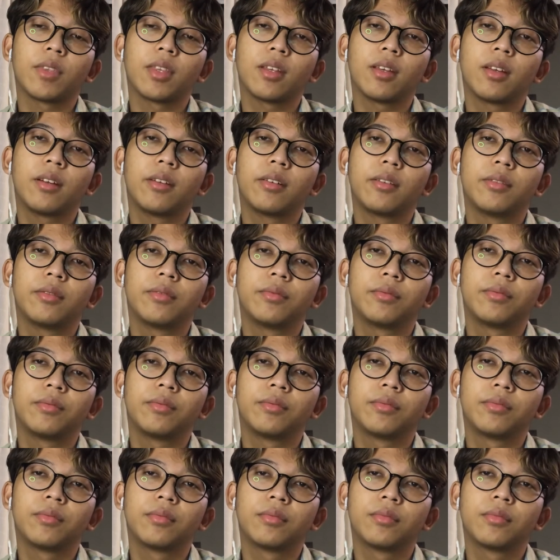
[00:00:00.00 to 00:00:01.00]
bisa belajar
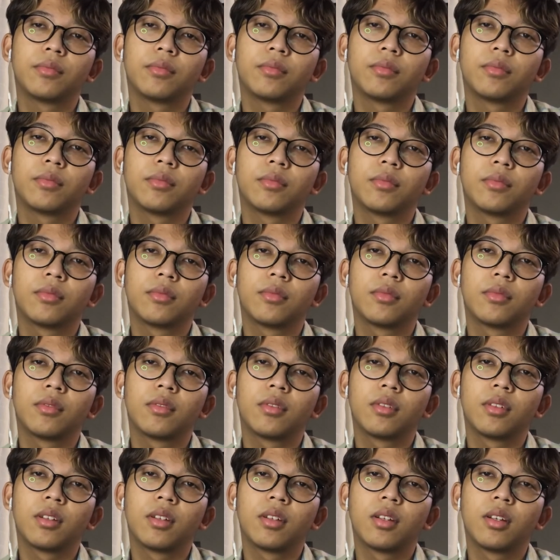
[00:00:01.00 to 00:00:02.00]
dari PAUD
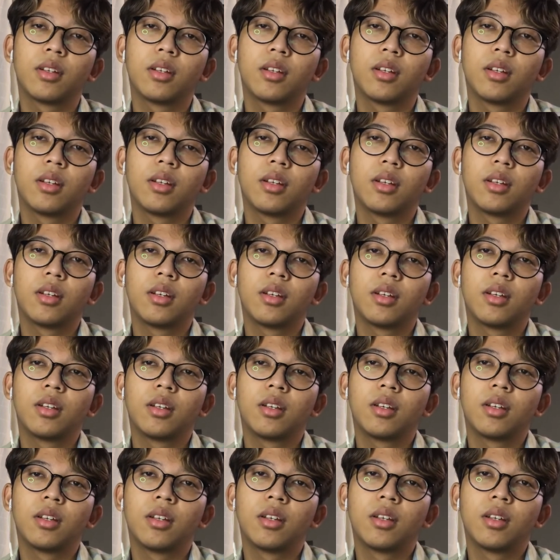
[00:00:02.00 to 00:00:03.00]
hal
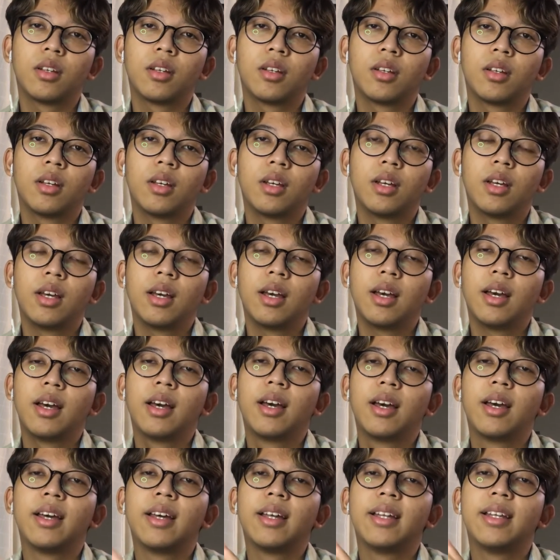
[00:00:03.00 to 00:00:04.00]
kedua yang bisa kita
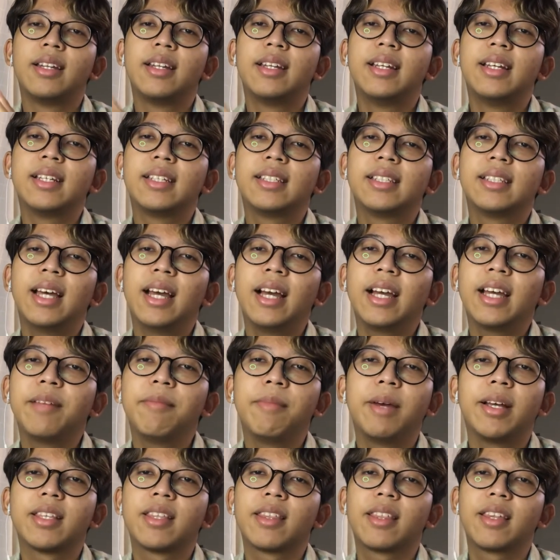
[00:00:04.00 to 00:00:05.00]
pelajari dari the second
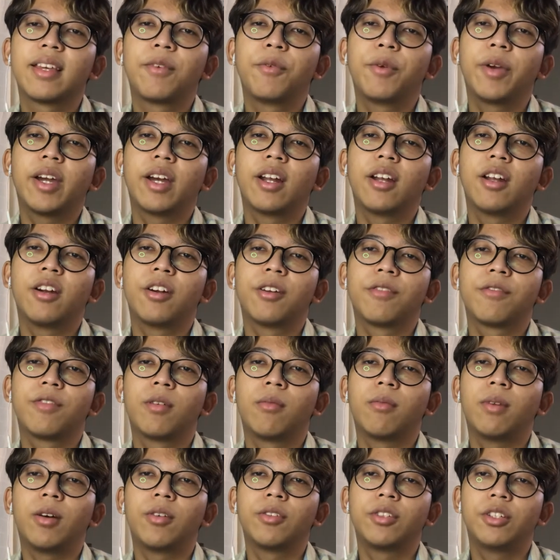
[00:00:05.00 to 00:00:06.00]
best thing we can learn
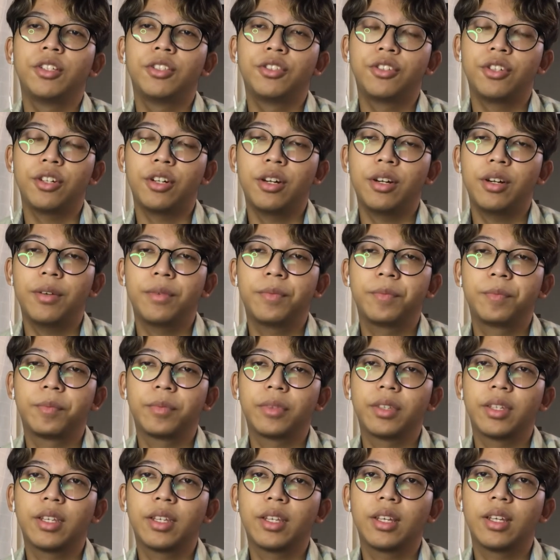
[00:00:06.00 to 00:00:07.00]
from our teacher
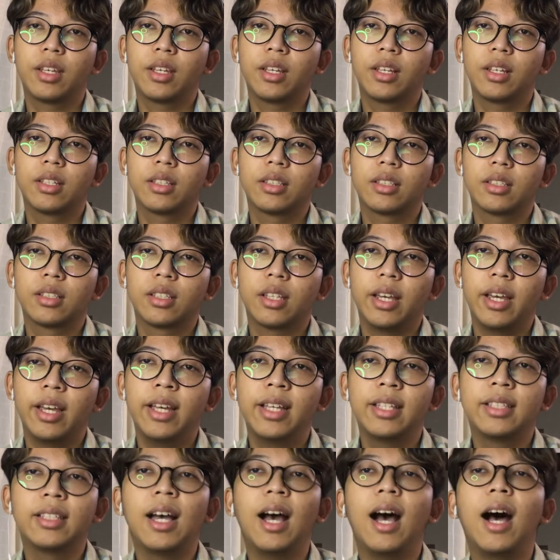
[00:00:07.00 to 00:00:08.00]

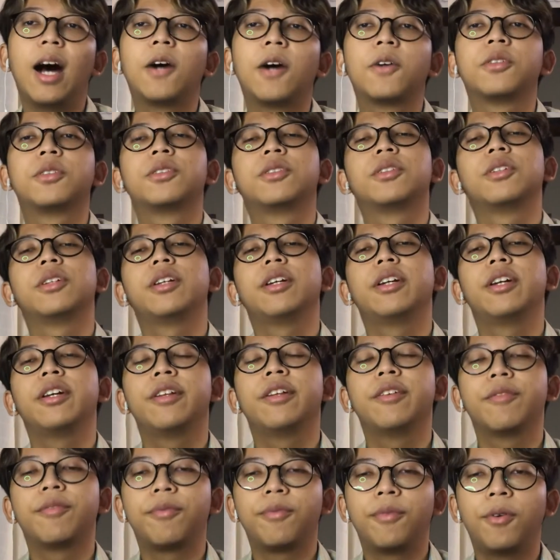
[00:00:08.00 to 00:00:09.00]
is how to
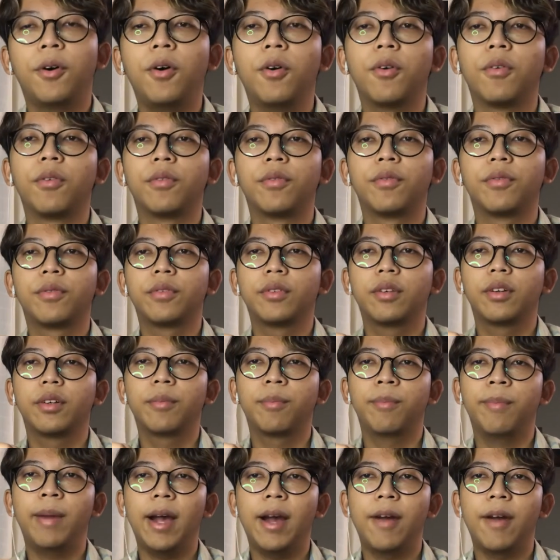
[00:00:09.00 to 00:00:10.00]
involve
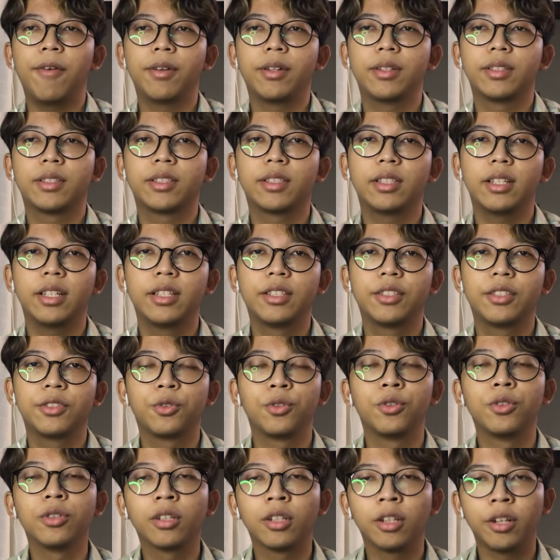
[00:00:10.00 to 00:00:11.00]
parents in
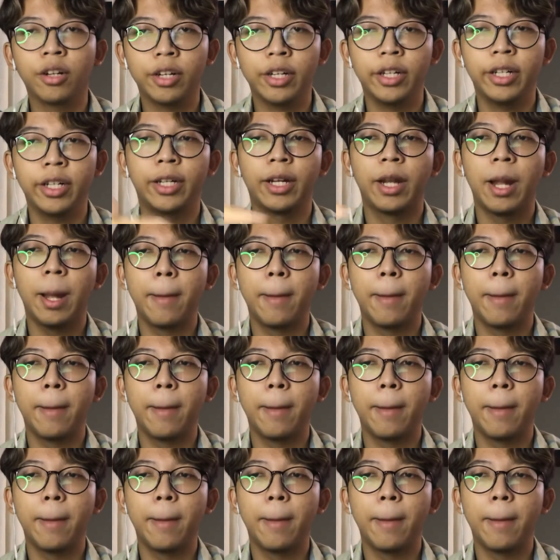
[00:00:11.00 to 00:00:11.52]
student learning